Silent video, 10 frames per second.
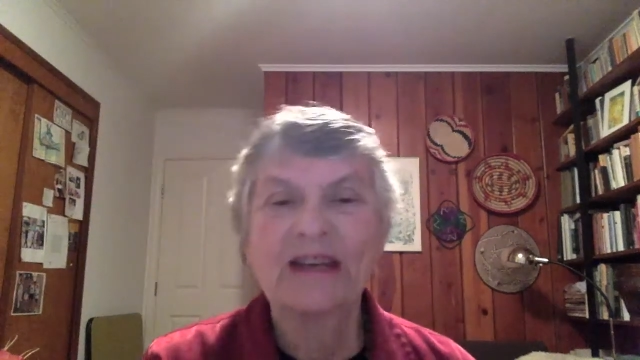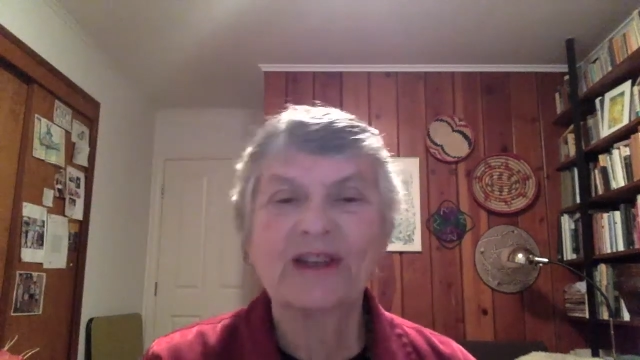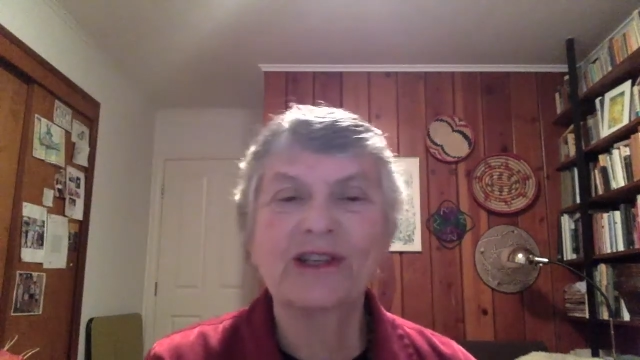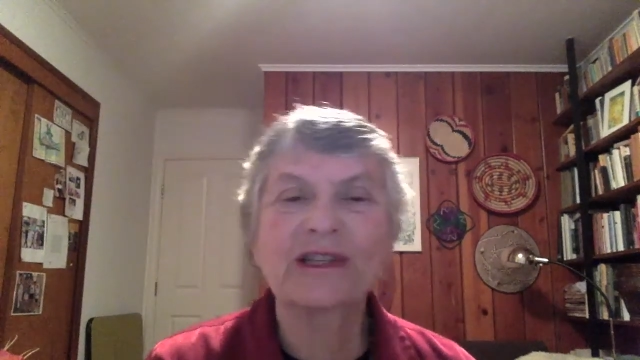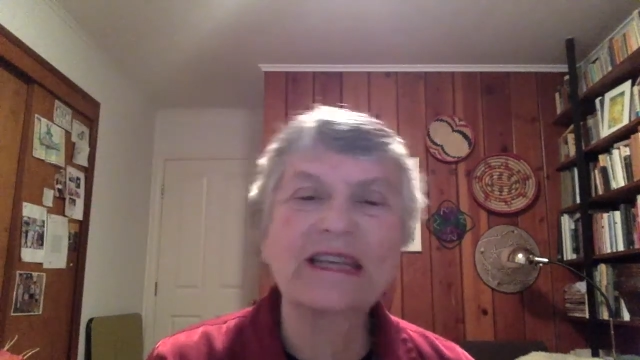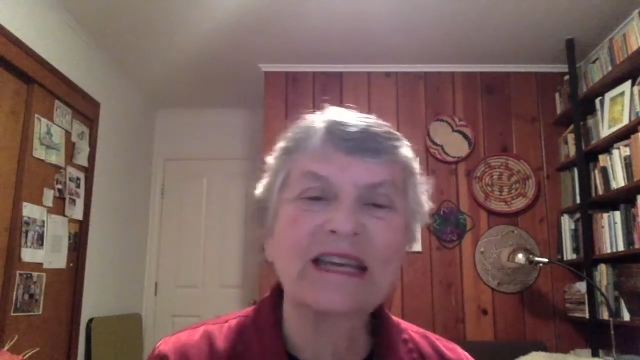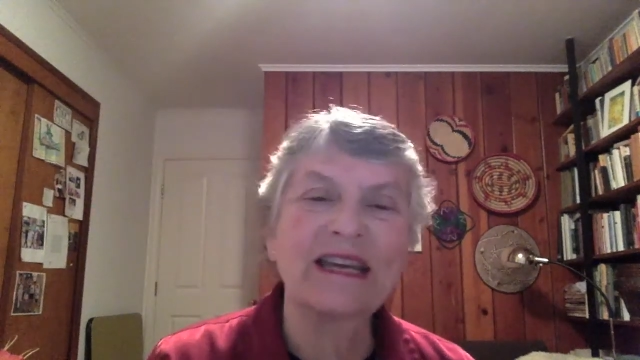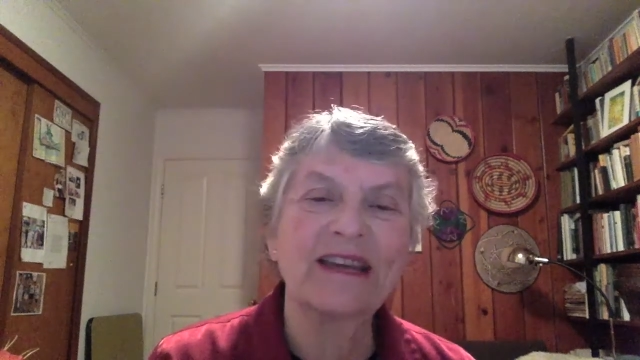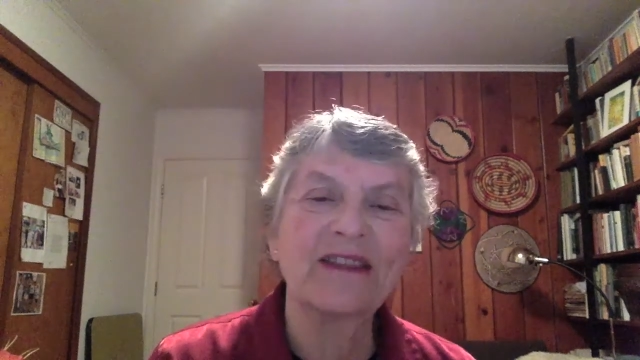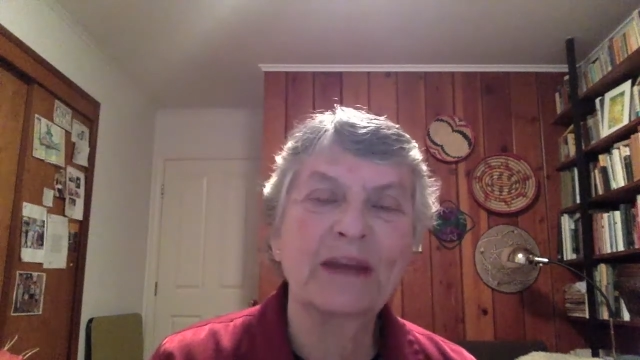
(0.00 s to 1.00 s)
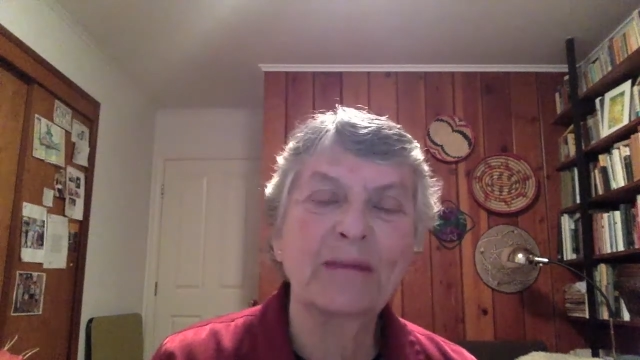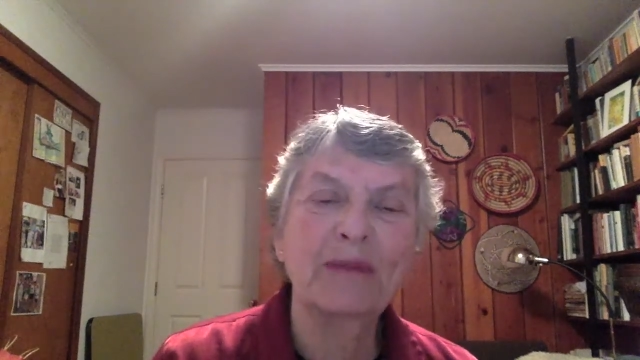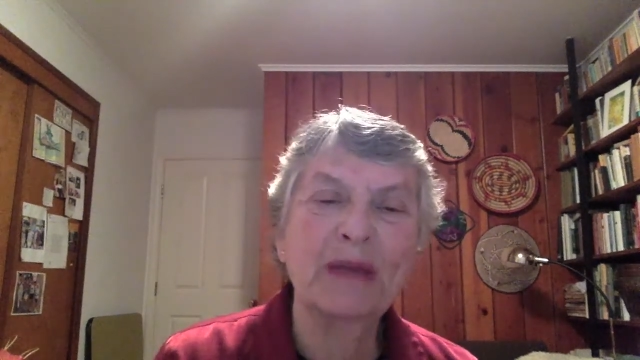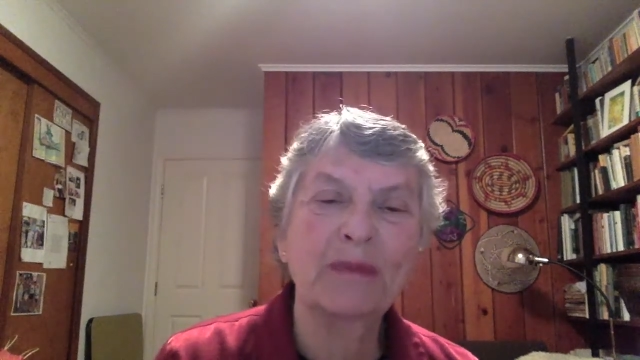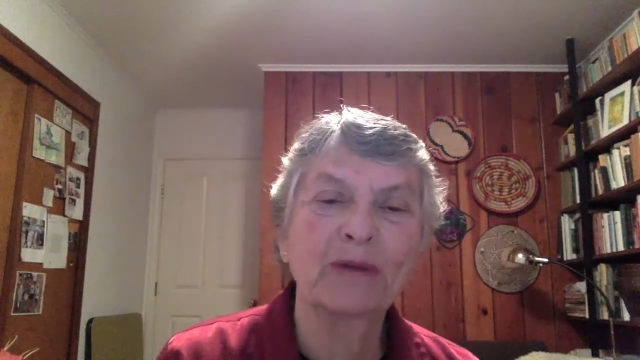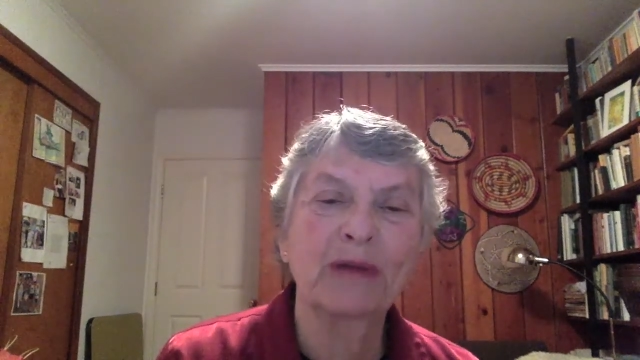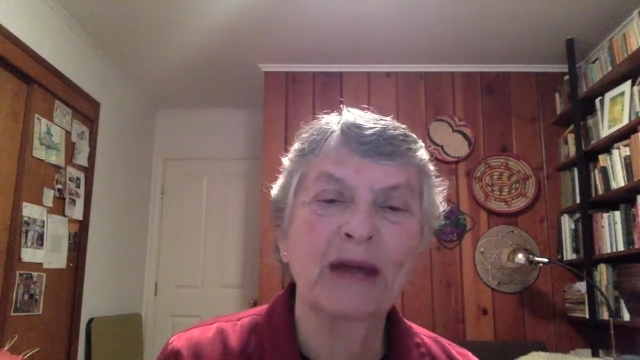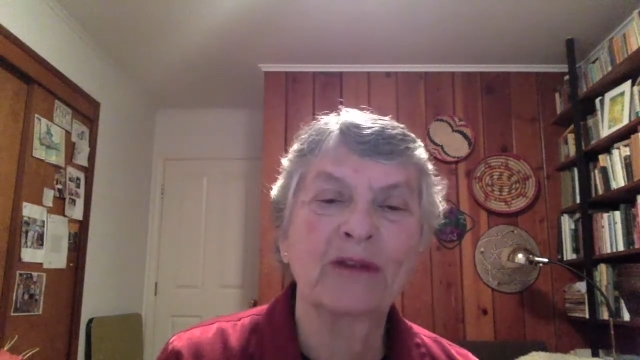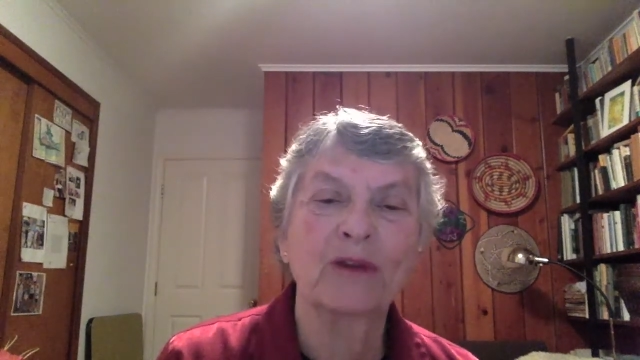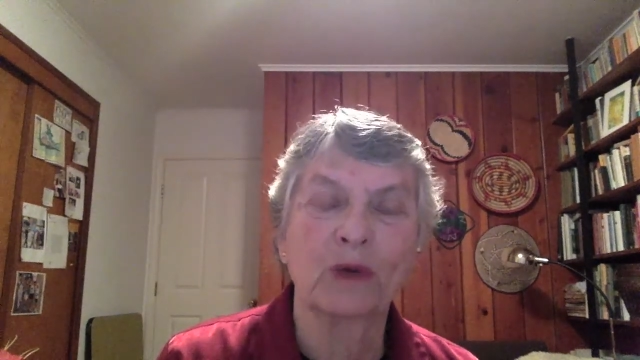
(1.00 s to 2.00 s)
to see that people
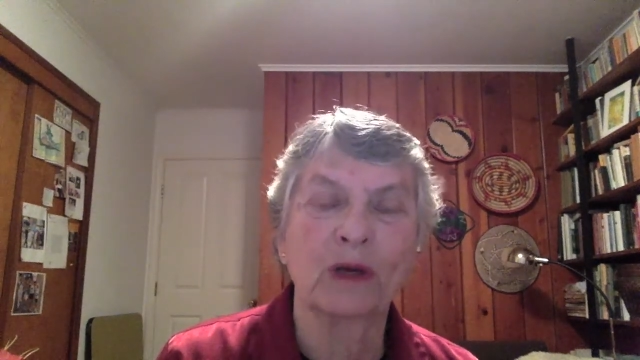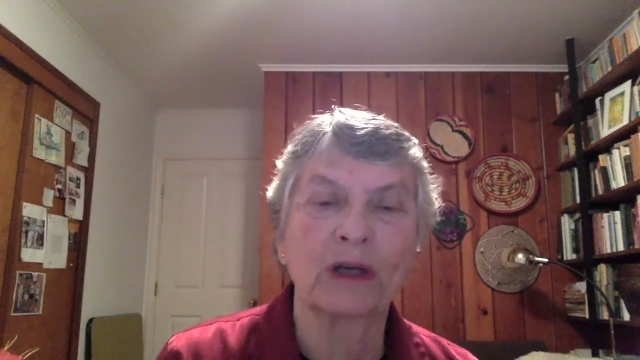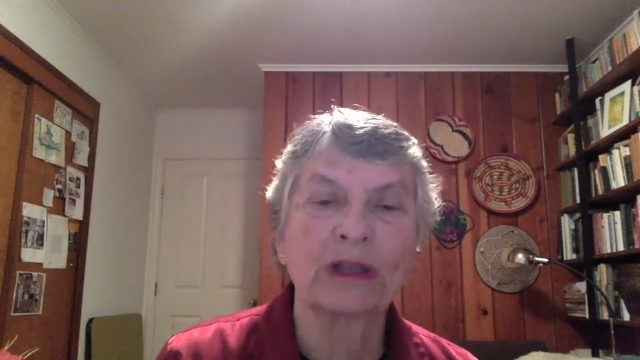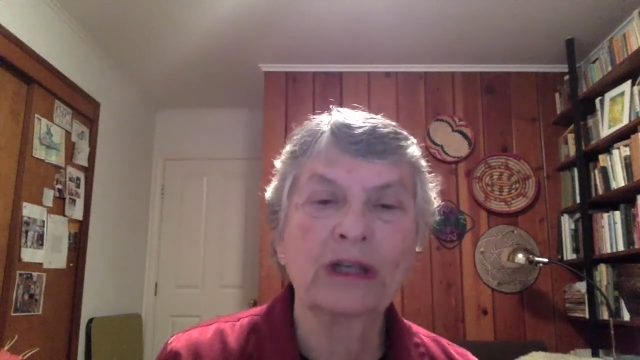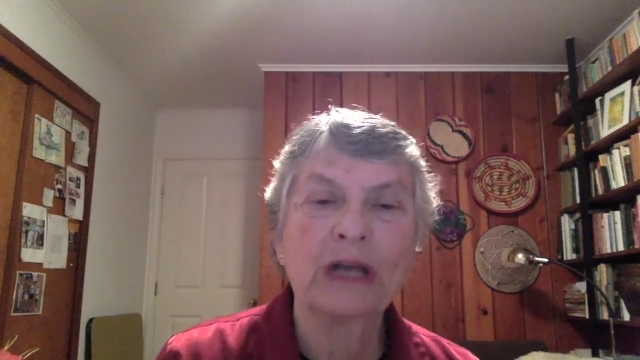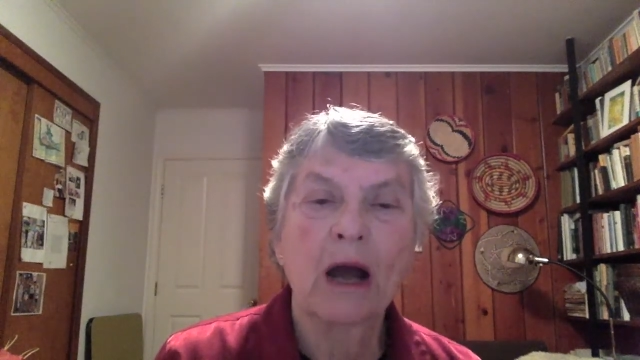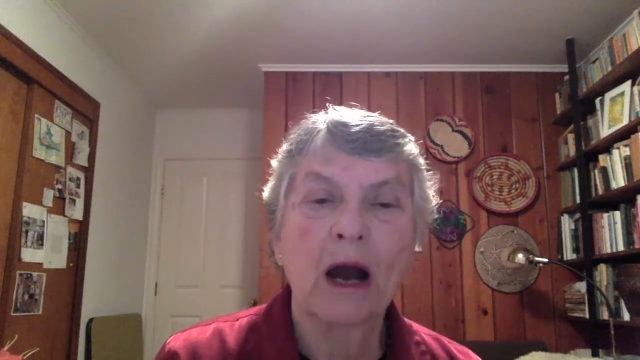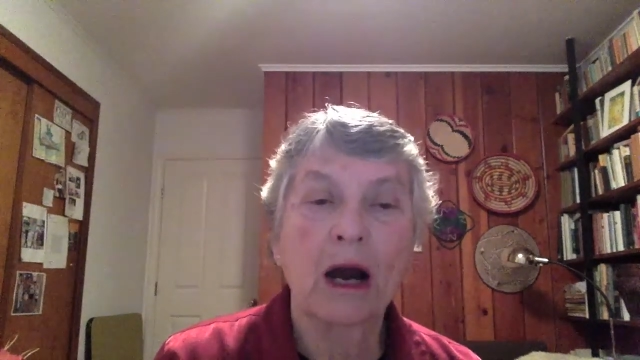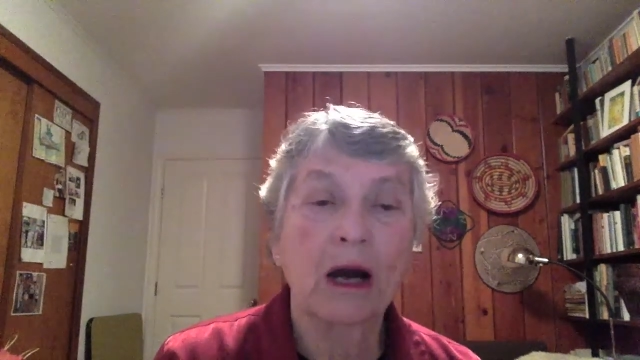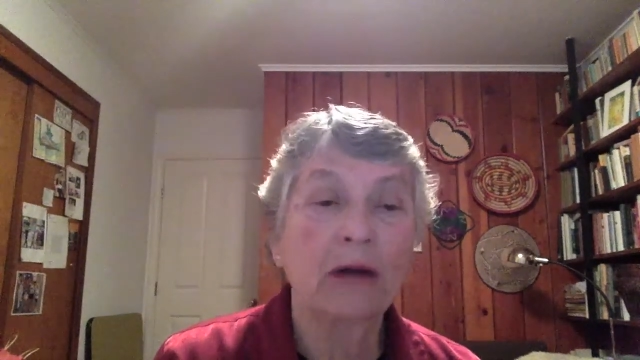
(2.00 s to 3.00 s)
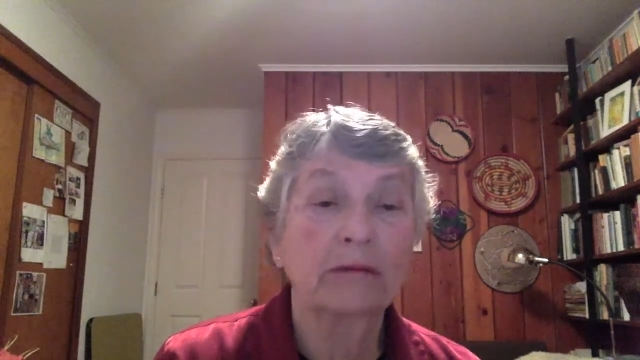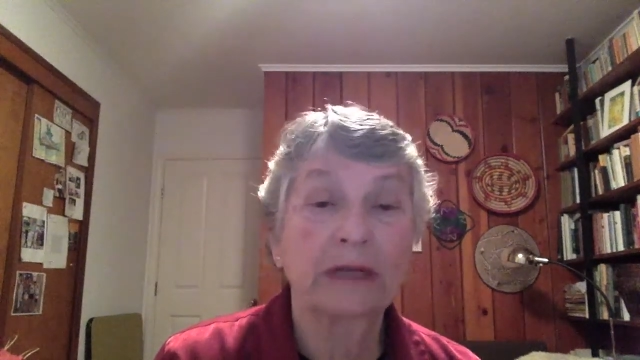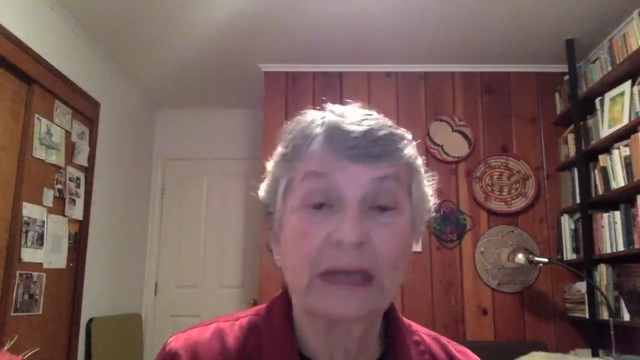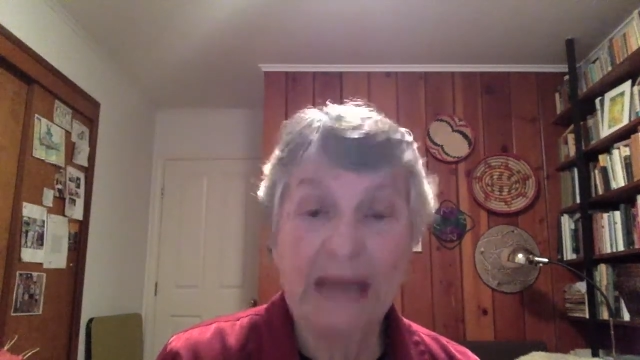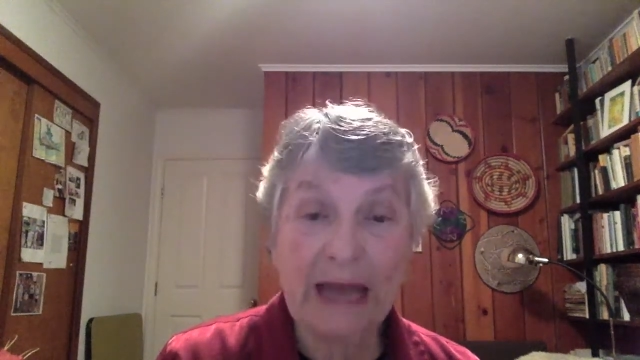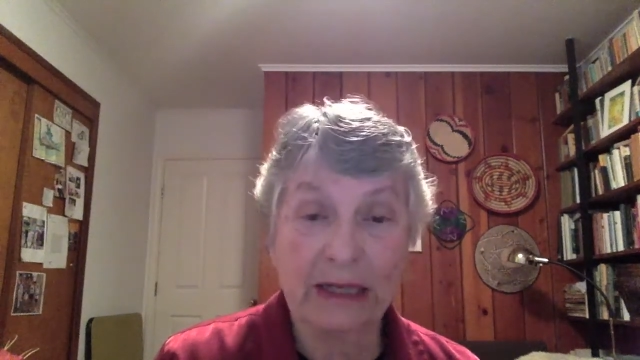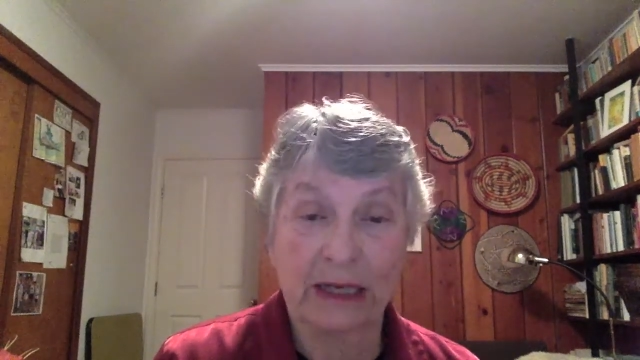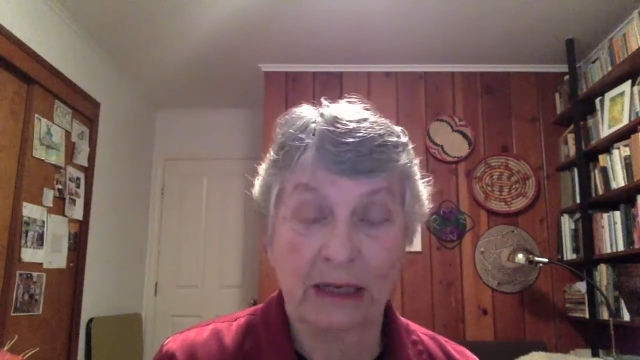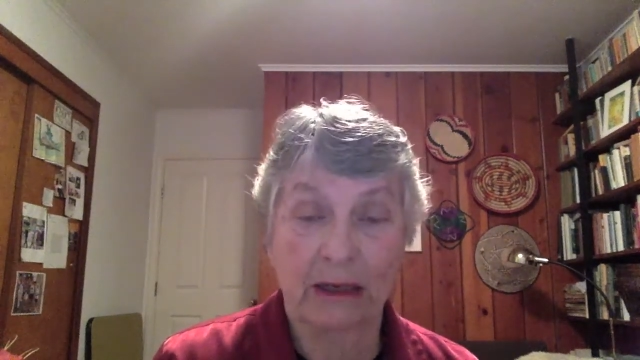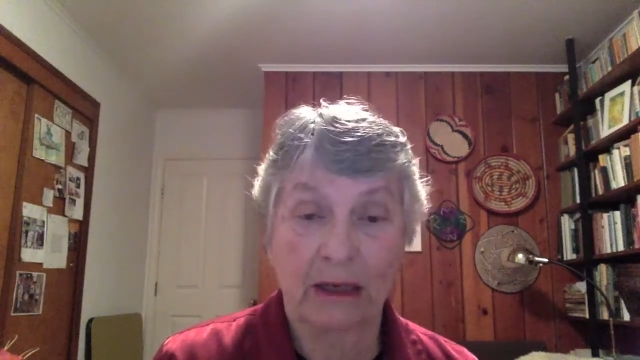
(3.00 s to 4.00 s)
around the world are
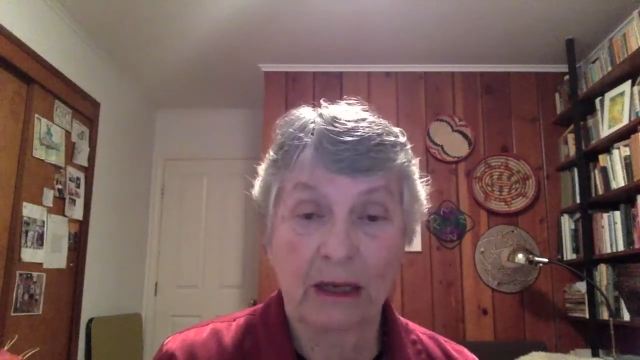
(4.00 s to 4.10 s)
connecting.